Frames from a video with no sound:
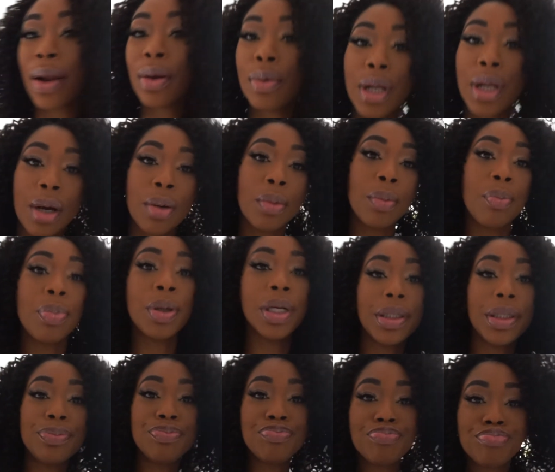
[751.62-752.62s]
don't know,
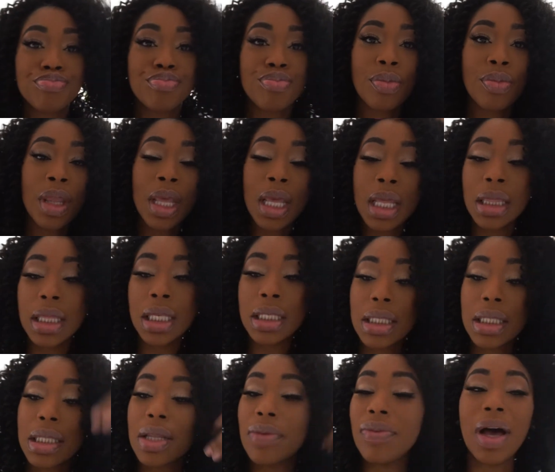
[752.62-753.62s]
but this
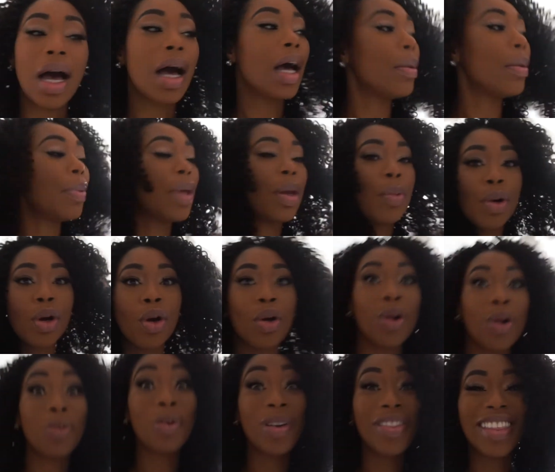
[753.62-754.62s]
is the vibe, and we're
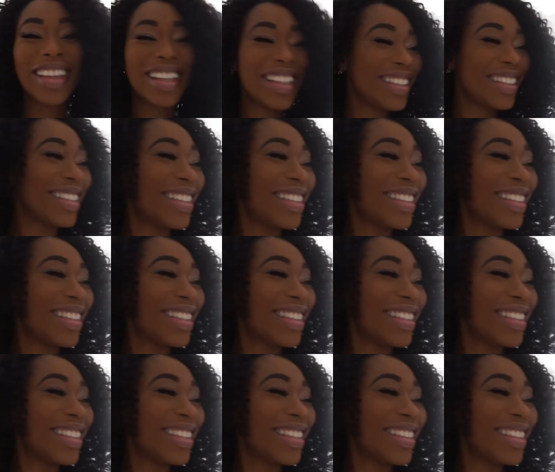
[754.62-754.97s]
going with it.